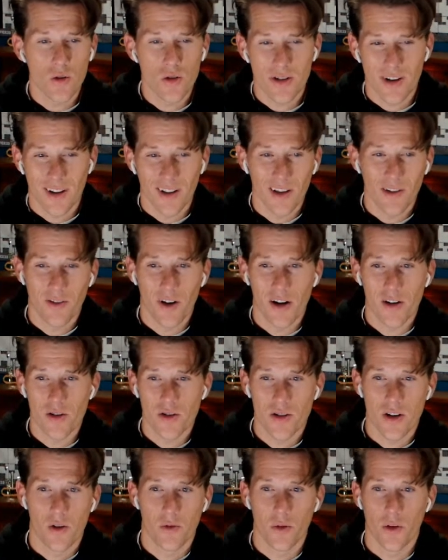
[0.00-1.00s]
suddenly find
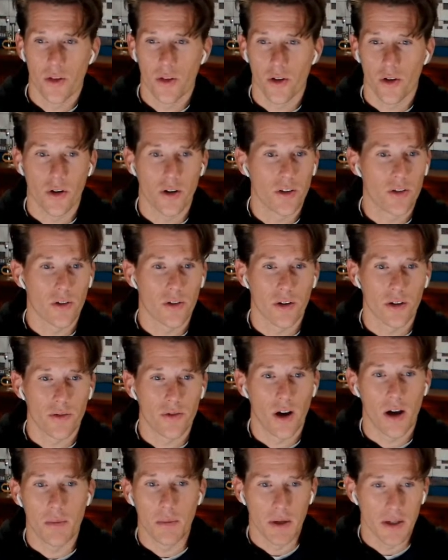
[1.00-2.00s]
yourself with
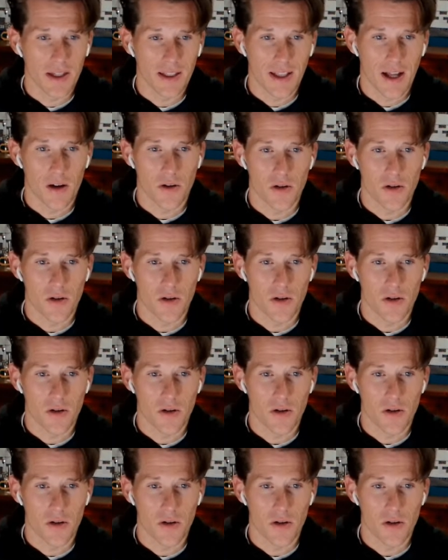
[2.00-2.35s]
$35 million